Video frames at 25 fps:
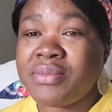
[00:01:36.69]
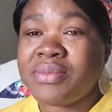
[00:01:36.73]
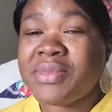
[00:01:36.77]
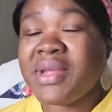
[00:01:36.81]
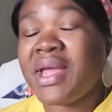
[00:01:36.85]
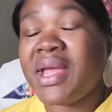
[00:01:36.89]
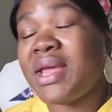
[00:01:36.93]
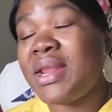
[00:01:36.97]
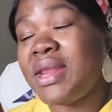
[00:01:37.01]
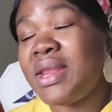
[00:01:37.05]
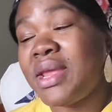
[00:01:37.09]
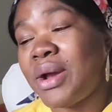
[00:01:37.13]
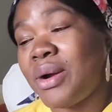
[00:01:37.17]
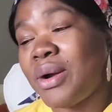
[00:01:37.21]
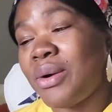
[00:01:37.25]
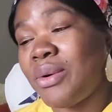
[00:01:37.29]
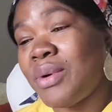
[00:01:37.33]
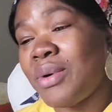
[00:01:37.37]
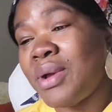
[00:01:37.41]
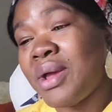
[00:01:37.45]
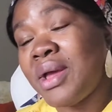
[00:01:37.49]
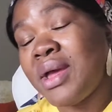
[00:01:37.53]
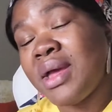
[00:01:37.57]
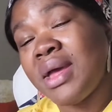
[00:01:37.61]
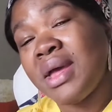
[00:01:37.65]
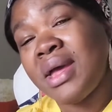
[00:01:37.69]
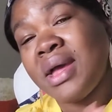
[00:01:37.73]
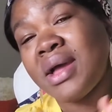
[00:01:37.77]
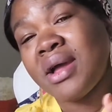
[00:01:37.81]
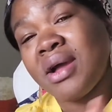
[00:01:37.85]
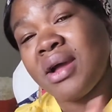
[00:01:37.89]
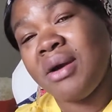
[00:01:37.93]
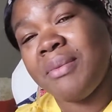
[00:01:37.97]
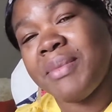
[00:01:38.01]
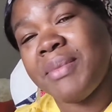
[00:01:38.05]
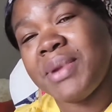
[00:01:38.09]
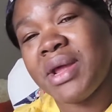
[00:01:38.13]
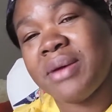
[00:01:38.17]
Anyhow,
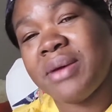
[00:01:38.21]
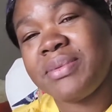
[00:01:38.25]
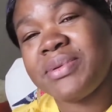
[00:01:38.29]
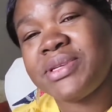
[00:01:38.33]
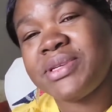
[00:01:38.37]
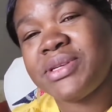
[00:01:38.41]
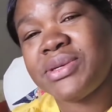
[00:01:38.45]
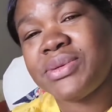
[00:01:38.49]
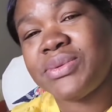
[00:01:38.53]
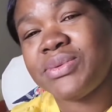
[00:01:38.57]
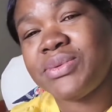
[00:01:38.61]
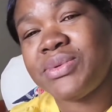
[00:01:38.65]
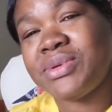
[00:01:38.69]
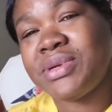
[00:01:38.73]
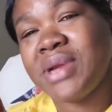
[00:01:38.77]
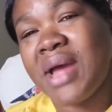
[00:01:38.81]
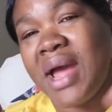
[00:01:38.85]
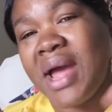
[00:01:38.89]
coming up soon,